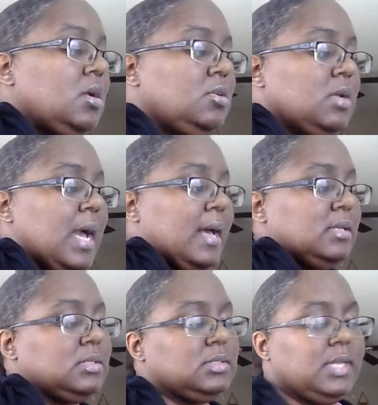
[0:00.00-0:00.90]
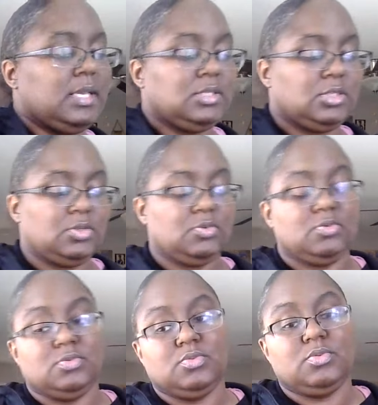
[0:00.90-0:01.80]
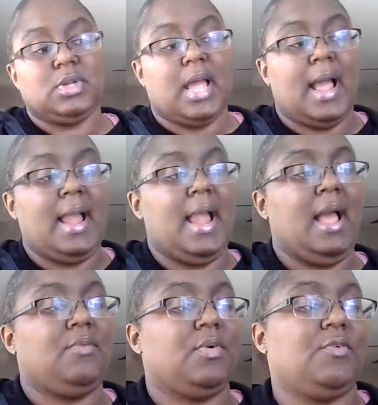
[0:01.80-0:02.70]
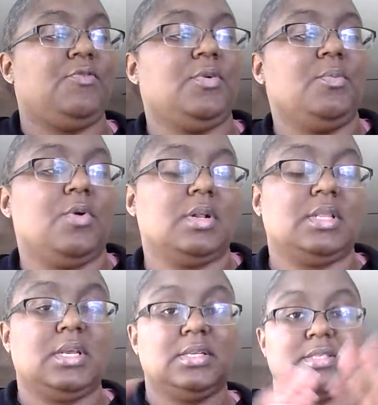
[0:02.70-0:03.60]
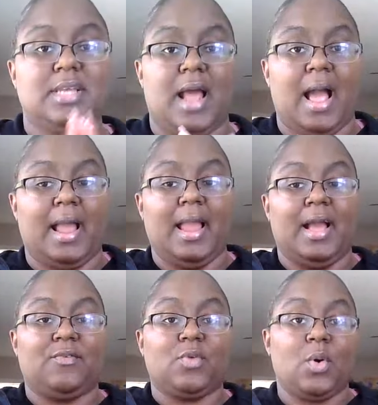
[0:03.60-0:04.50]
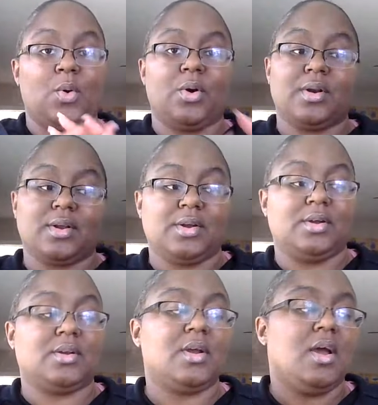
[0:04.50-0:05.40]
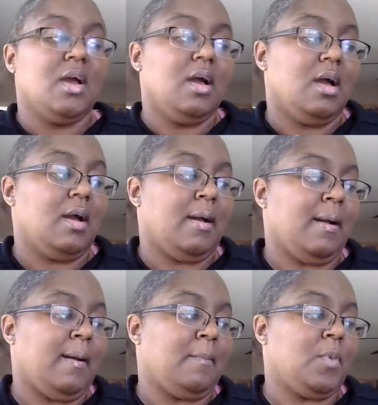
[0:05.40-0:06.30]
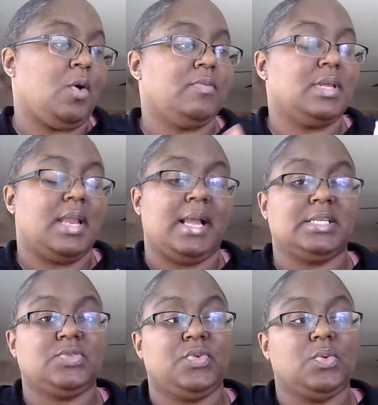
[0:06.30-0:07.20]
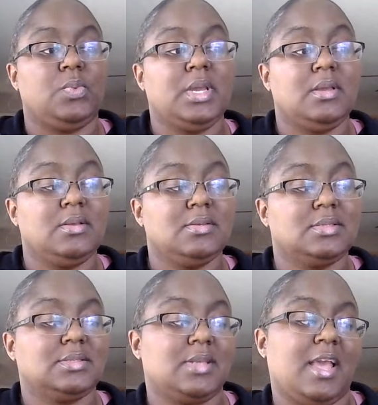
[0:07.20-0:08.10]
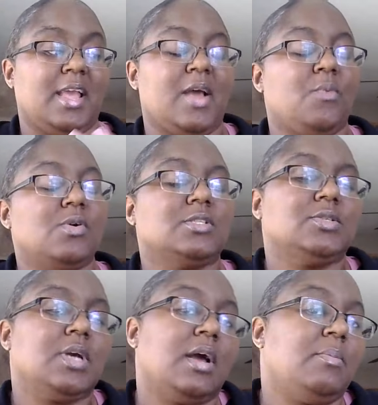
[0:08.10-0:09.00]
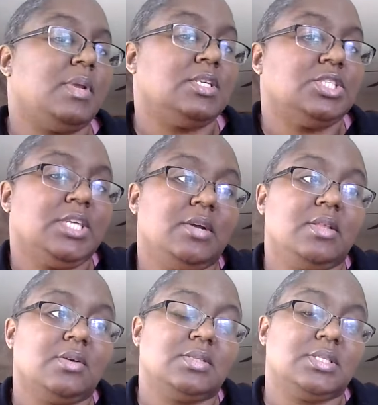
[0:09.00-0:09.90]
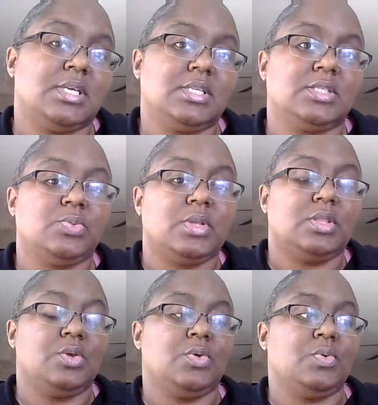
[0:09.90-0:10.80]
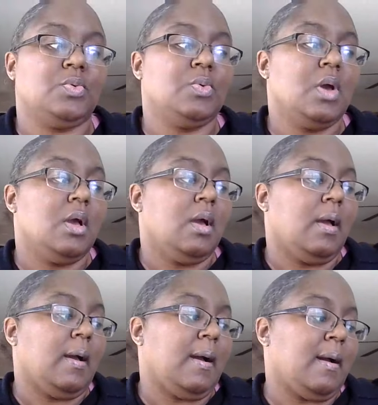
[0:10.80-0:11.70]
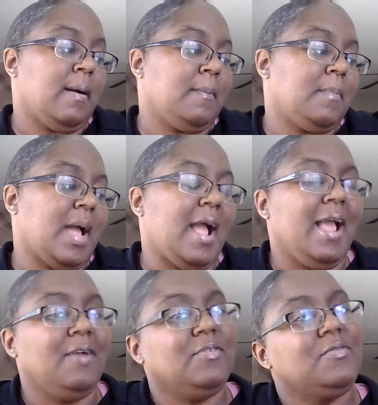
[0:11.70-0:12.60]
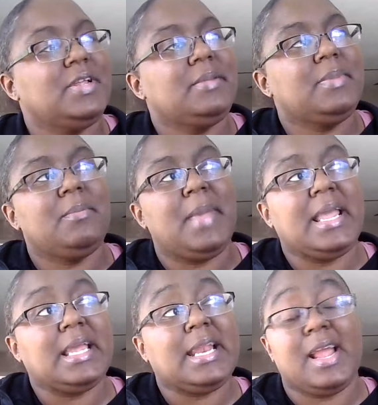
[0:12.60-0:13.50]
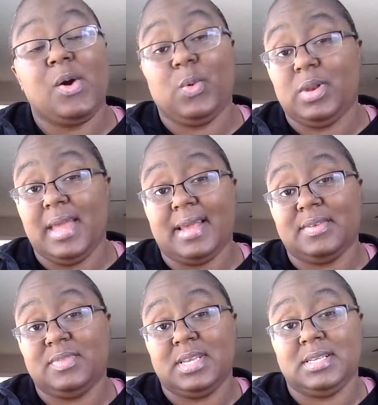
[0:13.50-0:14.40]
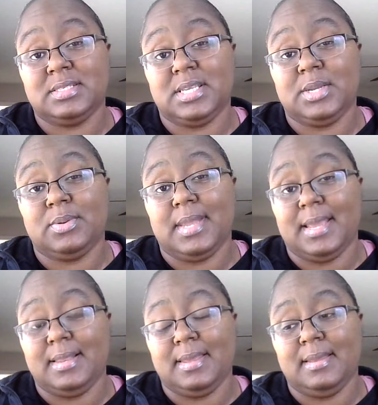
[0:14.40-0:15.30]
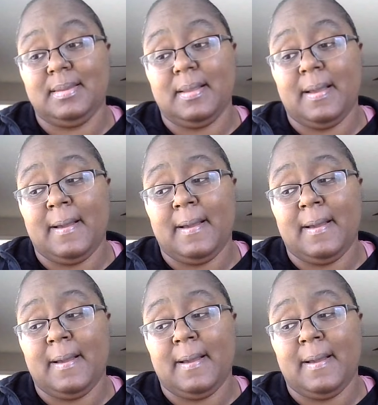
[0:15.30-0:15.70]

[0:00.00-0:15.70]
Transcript: you guys stay tuned. I have a few more things that I have ordered over the last few weeks, and I want to come and share those things with you. I haven't really been making a whole lot of things here lately,